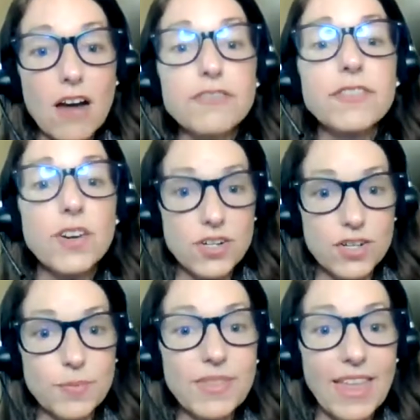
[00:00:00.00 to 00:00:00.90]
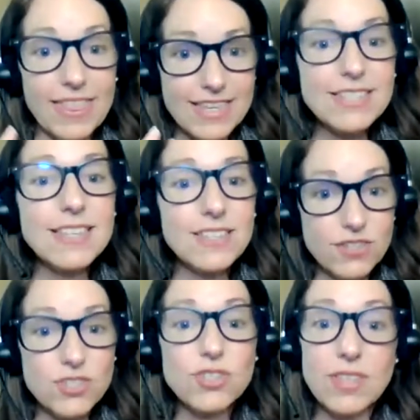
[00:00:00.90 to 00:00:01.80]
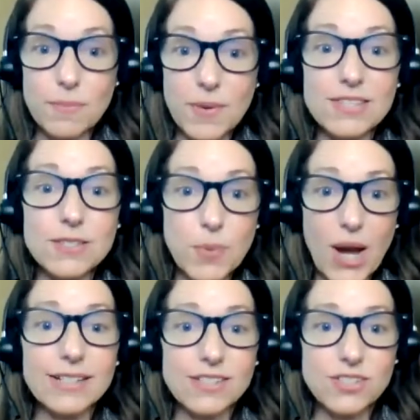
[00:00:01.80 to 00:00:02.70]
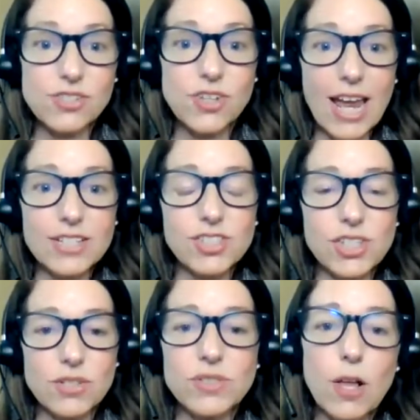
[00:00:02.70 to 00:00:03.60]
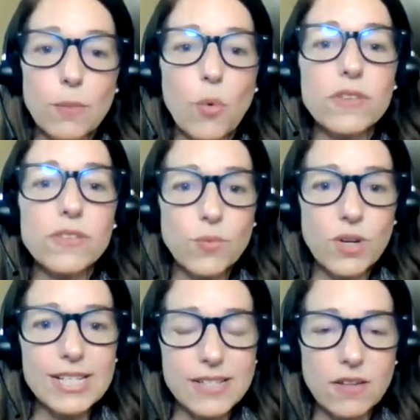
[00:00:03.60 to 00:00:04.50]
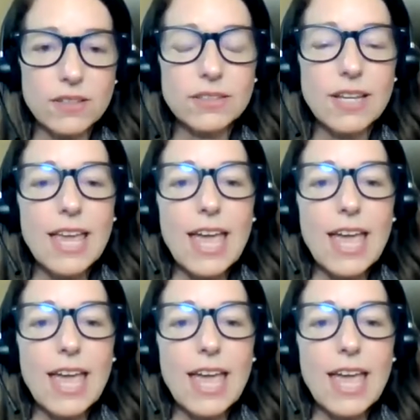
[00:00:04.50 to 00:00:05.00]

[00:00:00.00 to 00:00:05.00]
affirm that this is the best practice strategy. You tell more than 1 adult.